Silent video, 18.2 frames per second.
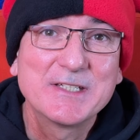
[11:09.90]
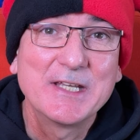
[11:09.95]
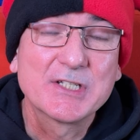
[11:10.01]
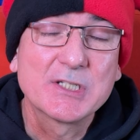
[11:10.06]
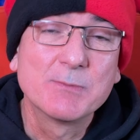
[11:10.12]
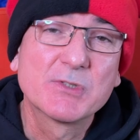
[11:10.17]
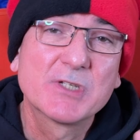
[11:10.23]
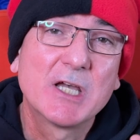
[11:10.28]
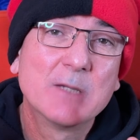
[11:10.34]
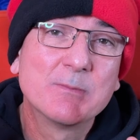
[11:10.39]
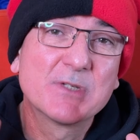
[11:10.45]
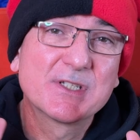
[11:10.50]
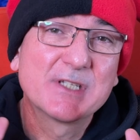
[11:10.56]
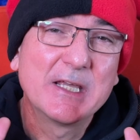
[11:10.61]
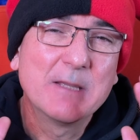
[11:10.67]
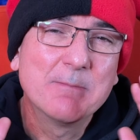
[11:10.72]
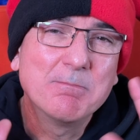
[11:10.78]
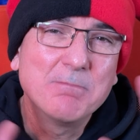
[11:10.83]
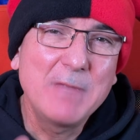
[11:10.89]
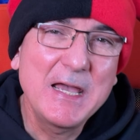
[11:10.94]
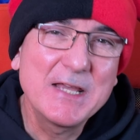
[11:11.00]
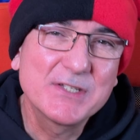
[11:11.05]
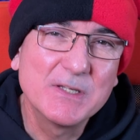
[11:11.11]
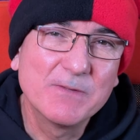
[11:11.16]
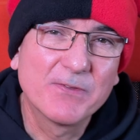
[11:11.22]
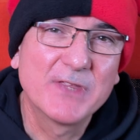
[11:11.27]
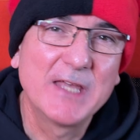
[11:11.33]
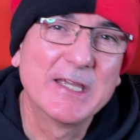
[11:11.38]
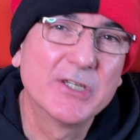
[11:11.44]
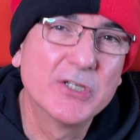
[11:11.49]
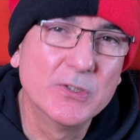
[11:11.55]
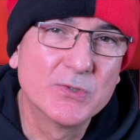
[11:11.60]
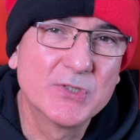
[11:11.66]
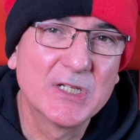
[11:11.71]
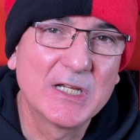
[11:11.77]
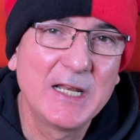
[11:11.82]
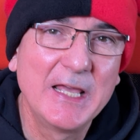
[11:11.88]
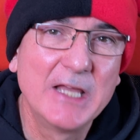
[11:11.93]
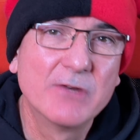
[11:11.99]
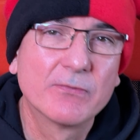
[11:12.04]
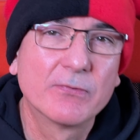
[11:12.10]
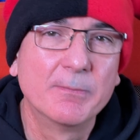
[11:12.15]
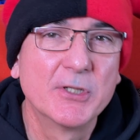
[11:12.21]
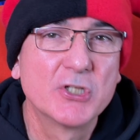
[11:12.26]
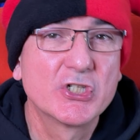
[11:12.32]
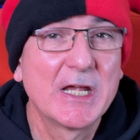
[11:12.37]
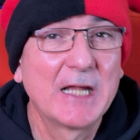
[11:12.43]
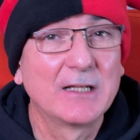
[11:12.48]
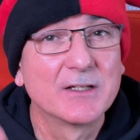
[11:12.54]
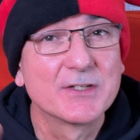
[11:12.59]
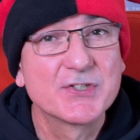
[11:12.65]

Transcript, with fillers: to take some time to say a massive thank you to Glen from the channel